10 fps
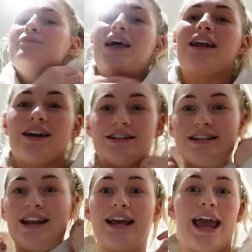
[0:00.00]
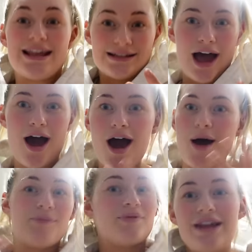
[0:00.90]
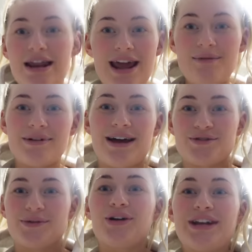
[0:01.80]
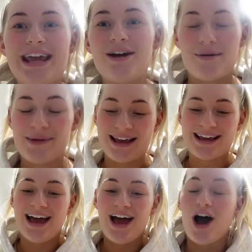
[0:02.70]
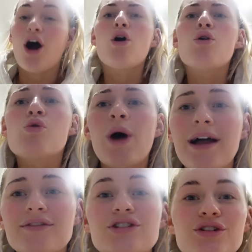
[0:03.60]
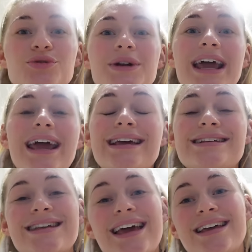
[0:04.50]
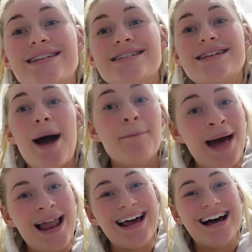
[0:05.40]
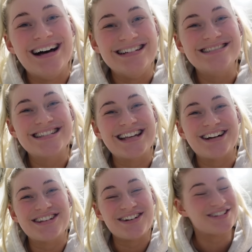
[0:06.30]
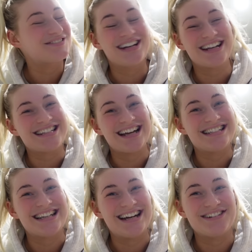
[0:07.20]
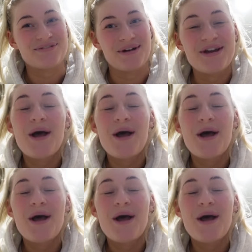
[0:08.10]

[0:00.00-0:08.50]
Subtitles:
then I did like, it's up, a name announcement on here. I'm like, oh, I haven't told you what it is. It's Ambella. So that was a really exciting announcement.